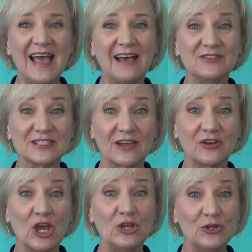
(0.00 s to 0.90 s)
have
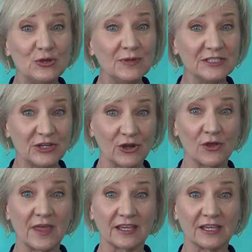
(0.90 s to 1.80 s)
discovered a new
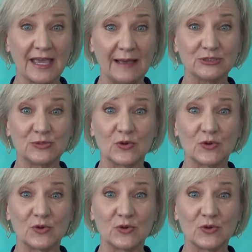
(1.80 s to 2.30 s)
material that could capture